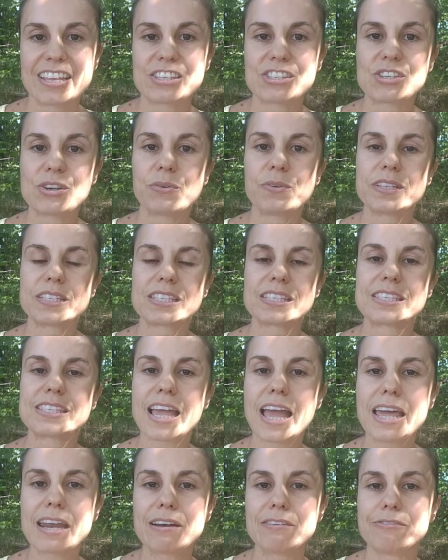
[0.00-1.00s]
So
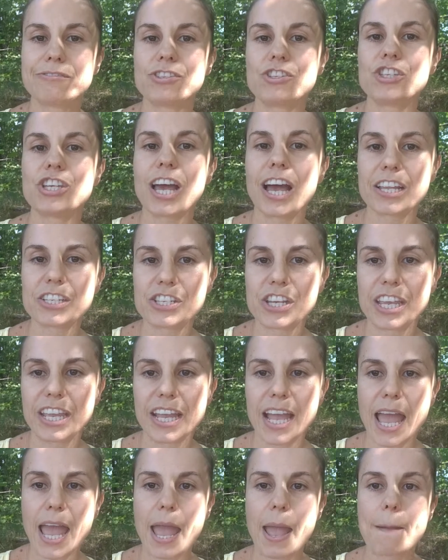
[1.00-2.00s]
instead of
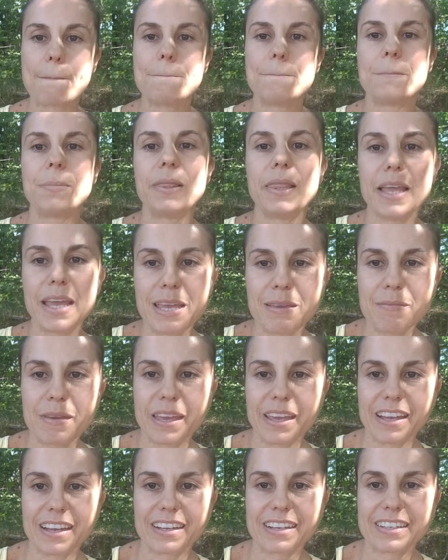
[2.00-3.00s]
judging and
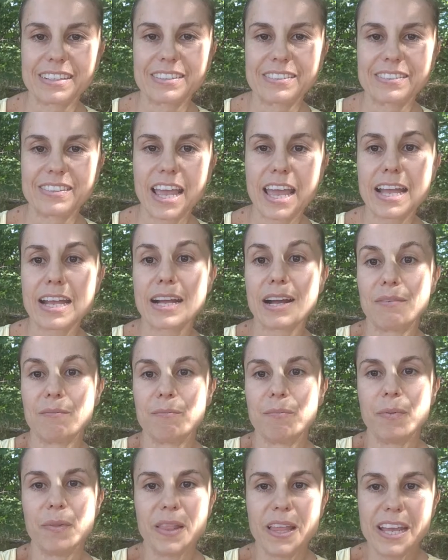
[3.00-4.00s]
blaming and
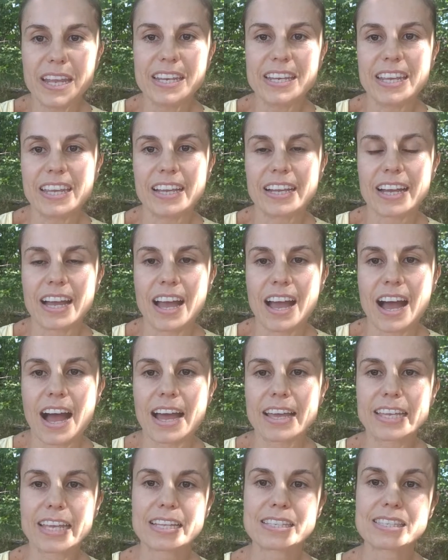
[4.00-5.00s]
complaining,
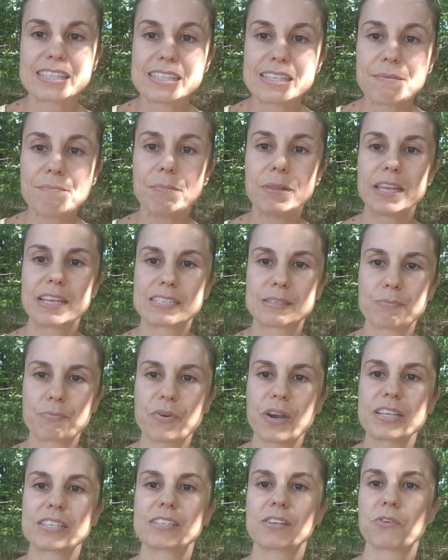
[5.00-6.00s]
I can simply
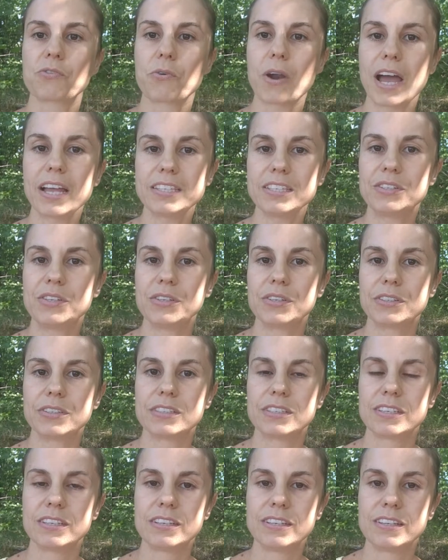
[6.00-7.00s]
express gratitude
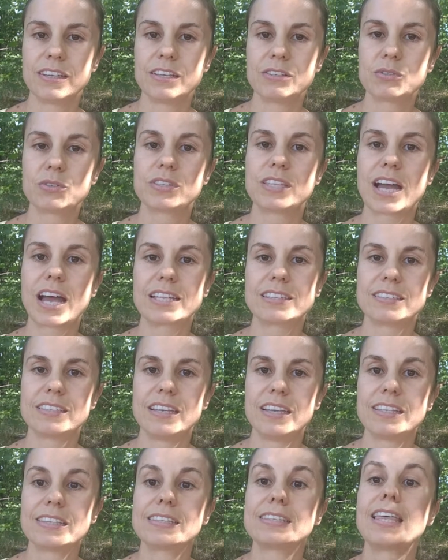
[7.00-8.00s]
to that
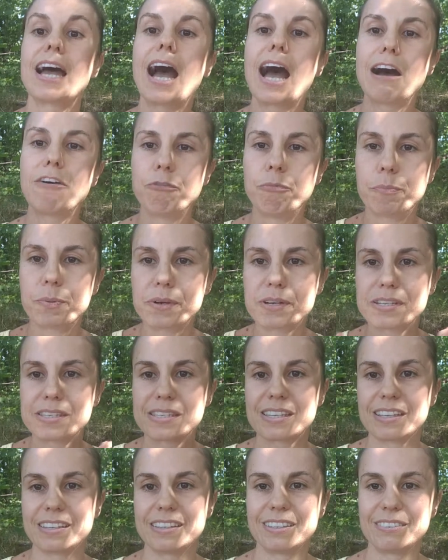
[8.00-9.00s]
tough
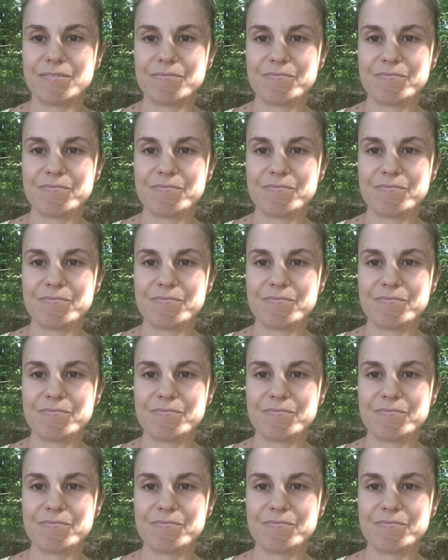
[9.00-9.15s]
person.